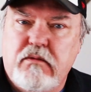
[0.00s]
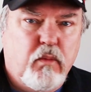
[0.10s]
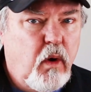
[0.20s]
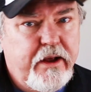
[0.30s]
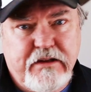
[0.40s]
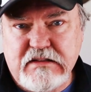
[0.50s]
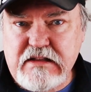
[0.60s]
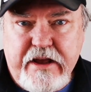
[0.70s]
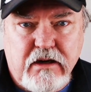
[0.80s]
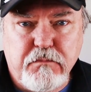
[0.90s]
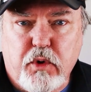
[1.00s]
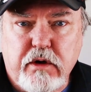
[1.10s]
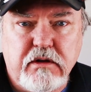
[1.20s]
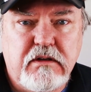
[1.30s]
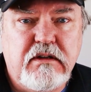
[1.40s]
Why is that
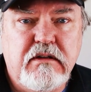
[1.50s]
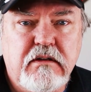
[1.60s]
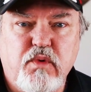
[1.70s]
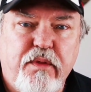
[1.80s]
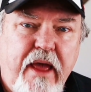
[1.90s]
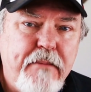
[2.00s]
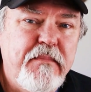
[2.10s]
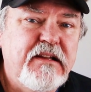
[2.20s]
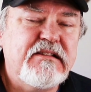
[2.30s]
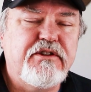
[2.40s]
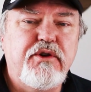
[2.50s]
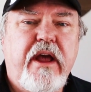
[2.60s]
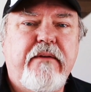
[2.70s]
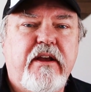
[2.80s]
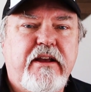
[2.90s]
important? Well, that means that you
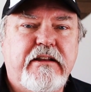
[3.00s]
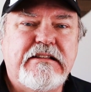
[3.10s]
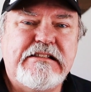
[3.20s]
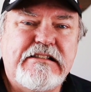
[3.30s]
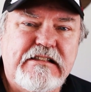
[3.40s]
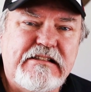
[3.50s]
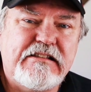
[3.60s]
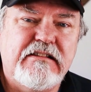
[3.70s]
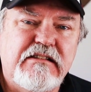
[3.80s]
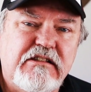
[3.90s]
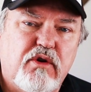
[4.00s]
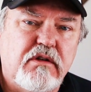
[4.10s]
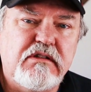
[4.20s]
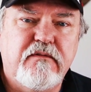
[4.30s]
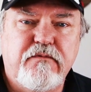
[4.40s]
have a consistent
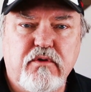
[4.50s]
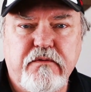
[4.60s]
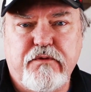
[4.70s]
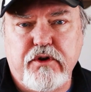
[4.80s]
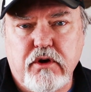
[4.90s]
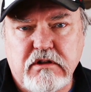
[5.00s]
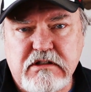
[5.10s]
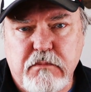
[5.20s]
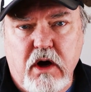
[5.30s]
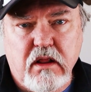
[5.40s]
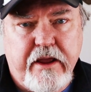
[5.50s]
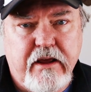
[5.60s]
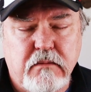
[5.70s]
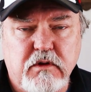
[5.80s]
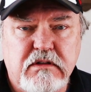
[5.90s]
source of food for your small
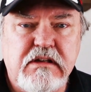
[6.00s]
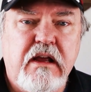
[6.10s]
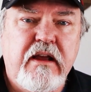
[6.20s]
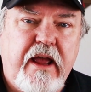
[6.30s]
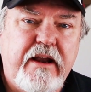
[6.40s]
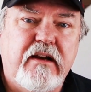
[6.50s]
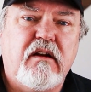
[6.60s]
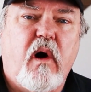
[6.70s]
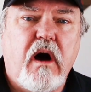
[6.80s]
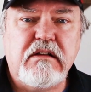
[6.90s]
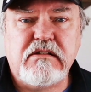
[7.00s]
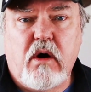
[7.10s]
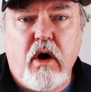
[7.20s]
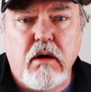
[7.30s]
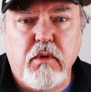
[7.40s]
animals, and it costs
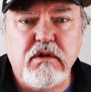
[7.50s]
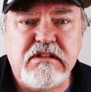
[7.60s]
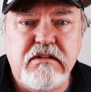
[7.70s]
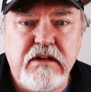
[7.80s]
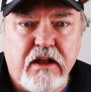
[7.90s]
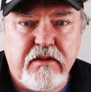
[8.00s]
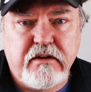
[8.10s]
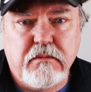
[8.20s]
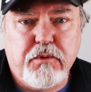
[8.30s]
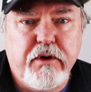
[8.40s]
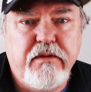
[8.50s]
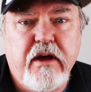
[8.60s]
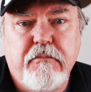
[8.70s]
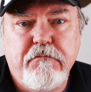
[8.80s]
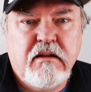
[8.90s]
almost nothing to breed
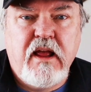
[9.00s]
them.